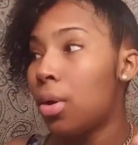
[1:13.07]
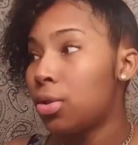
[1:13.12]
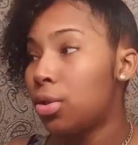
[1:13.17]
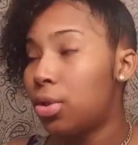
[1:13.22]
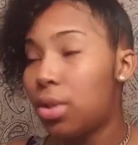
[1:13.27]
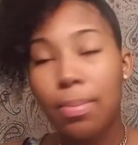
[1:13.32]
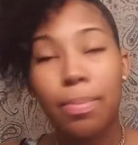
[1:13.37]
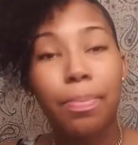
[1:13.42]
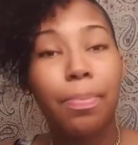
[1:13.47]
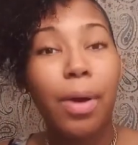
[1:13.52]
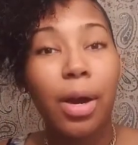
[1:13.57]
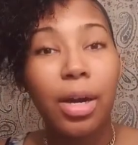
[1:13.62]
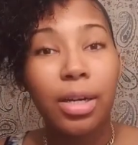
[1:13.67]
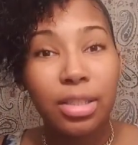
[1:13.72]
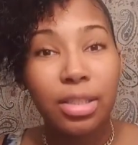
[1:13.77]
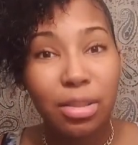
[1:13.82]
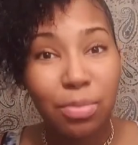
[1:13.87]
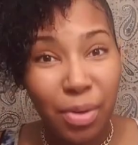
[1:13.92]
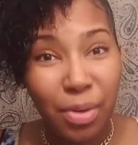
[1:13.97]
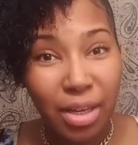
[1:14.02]
Some parts
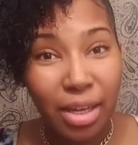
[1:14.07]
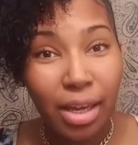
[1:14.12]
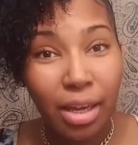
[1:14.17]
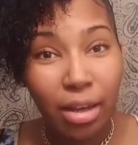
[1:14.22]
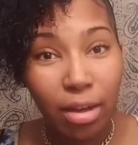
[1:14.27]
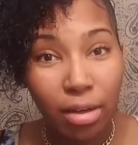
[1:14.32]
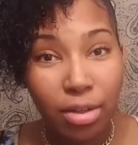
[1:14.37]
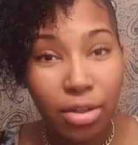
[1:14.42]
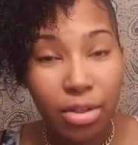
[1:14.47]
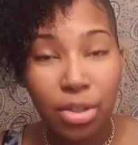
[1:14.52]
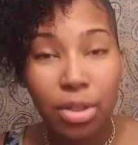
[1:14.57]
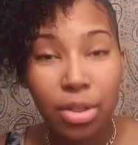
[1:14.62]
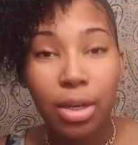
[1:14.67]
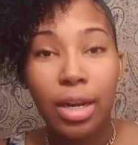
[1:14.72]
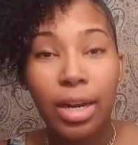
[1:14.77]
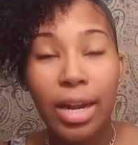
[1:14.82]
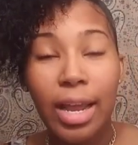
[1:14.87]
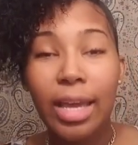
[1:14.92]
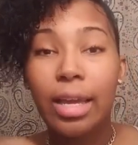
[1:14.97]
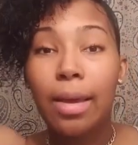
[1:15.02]
speak English,
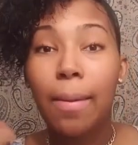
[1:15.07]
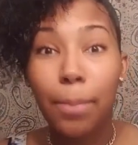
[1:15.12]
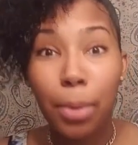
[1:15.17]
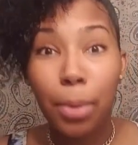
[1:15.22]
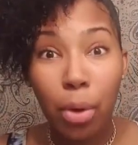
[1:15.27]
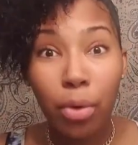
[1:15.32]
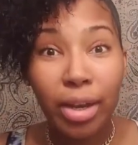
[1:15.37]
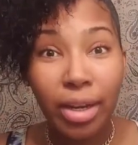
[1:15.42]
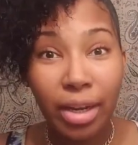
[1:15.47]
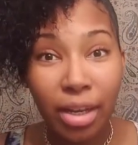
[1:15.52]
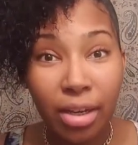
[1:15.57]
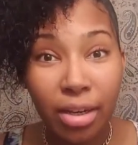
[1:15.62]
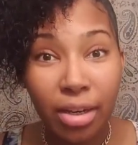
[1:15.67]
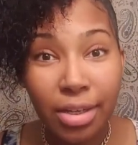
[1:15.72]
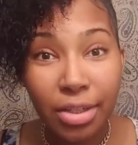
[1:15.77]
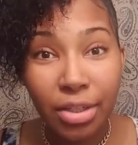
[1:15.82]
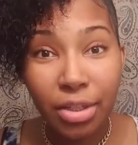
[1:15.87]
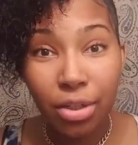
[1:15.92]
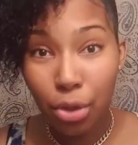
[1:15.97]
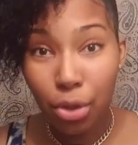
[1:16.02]
like broken
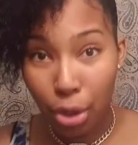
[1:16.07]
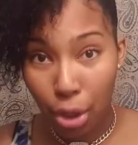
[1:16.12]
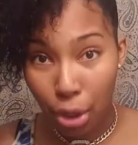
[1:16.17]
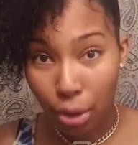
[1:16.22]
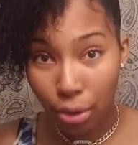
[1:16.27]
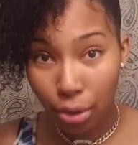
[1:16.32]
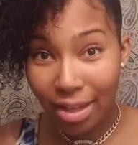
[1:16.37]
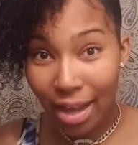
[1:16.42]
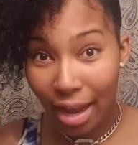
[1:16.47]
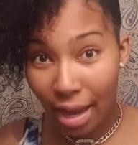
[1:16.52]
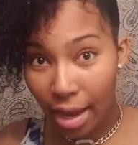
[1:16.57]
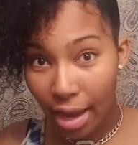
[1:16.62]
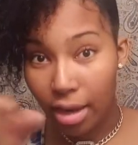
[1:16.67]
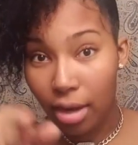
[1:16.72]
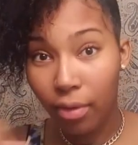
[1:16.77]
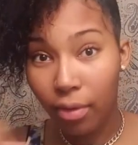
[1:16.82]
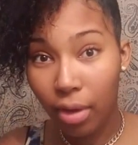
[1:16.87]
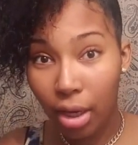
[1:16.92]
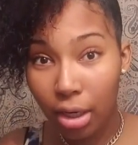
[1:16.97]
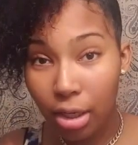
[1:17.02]
English, you know, that kind
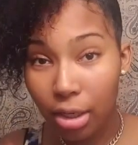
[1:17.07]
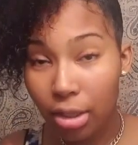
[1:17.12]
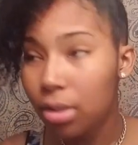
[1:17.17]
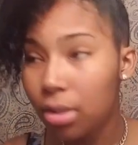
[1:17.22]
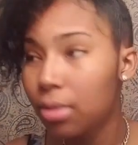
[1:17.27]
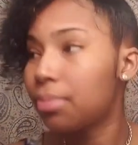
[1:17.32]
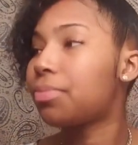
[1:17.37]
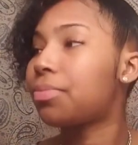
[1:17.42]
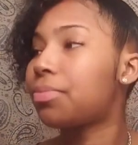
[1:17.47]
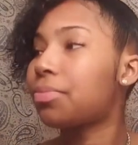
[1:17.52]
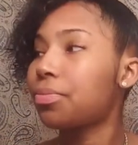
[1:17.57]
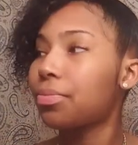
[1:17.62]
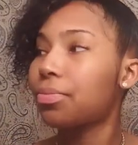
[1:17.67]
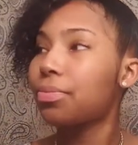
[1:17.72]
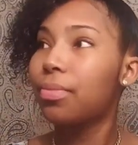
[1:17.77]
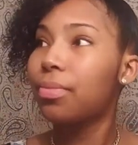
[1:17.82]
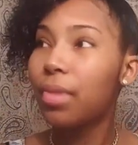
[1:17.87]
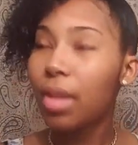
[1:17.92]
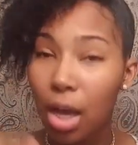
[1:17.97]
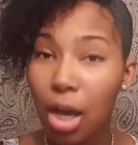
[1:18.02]
of English.
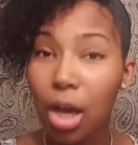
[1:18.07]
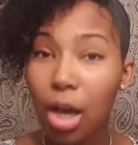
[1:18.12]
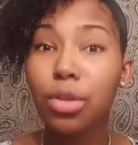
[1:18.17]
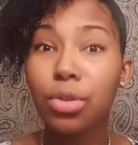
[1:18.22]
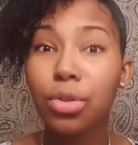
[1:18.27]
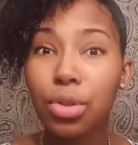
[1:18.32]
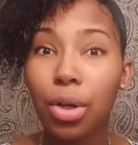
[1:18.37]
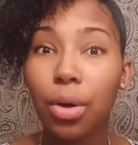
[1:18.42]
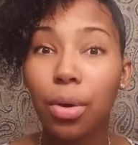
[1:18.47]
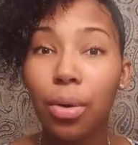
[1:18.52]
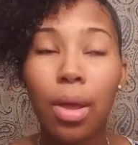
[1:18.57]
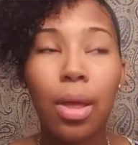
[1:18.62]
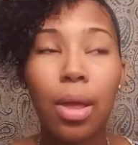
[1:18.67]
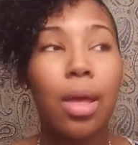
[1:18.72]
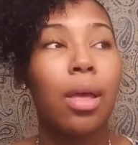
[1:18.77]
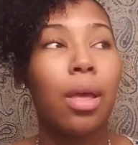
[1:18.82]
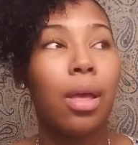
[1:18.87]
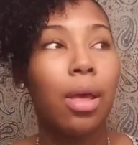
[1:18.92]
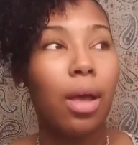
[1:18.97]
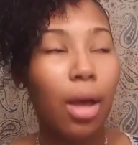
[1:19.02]
Also,
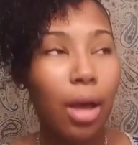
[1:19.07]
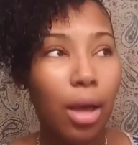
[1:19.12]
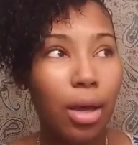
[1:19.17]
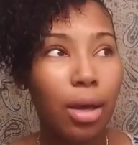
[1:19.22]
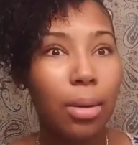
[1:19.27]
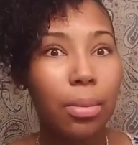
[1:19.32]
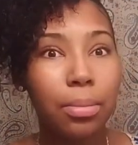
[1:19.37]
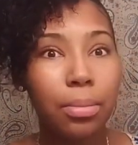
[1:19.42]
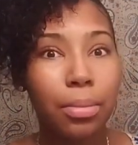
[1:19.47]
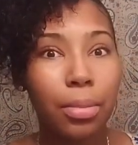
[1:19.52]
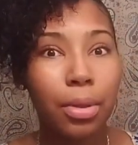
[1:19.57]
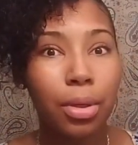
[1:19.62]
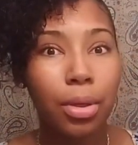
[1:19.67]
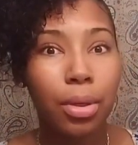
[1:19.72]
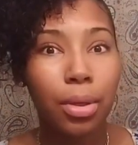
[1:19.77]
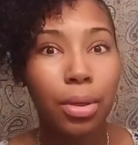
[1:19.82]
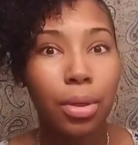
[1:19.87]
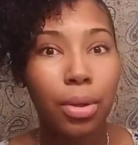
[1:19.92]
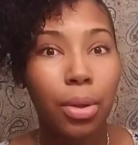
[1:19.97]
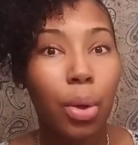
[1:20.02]
um,
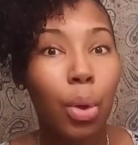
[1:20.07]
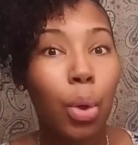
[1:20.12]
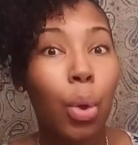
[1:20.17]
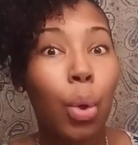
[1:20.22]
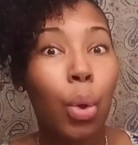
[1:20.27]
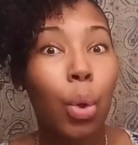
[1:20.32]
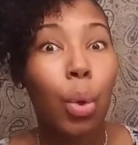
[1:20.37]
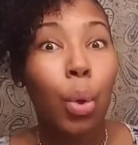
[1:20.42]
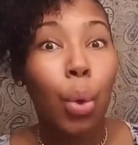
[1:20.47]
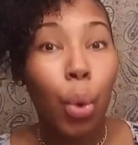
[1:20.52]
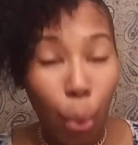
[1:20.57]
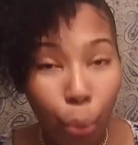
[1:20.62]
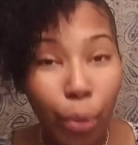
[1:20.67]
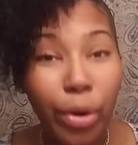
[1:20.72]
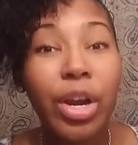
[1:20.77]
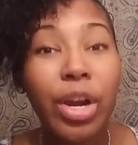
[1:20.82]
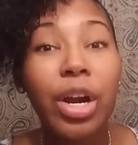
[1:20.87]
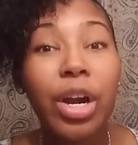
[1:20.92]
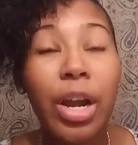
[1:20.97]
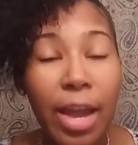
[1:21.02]
we
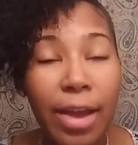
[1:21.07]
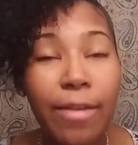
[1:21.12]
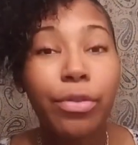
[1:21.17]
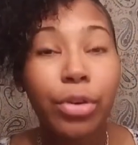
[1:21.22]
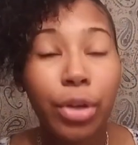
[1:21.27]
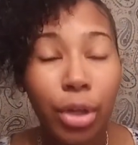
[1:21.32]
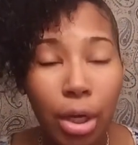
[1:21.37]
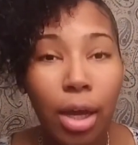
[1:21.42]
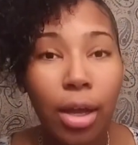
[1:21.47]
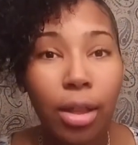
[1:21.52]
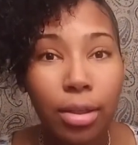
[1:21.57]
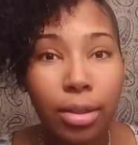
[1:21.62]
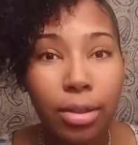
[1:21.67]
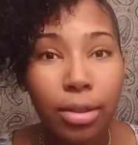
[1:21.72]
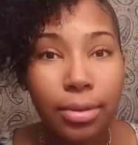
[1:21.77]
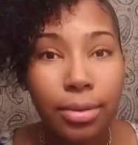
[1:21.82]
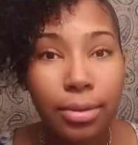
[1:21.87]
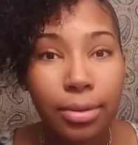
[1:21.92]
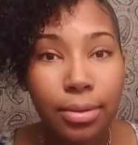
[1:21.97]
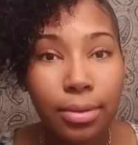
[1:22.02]
are every color,